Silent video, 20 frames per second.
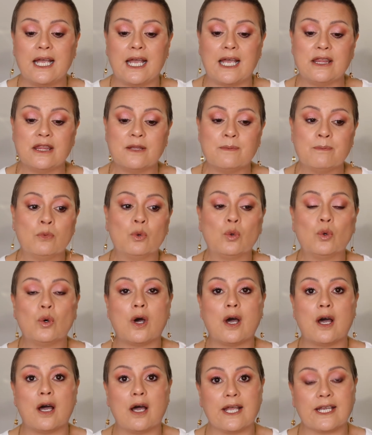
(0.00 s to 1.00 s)
and the
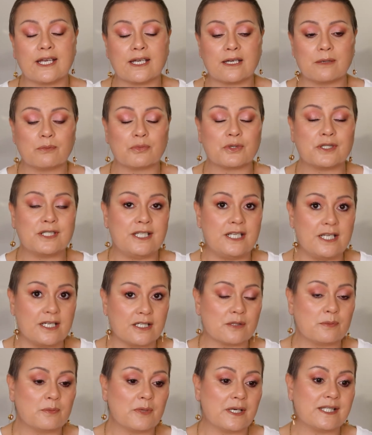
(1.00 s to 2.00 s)
more I can
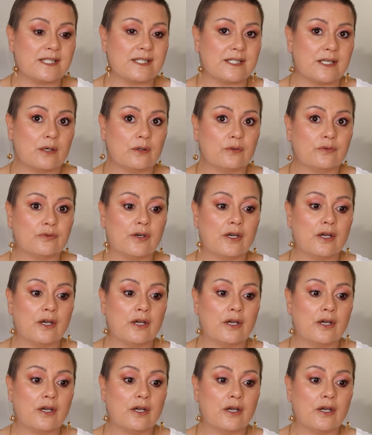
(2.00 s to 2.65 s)
protect myself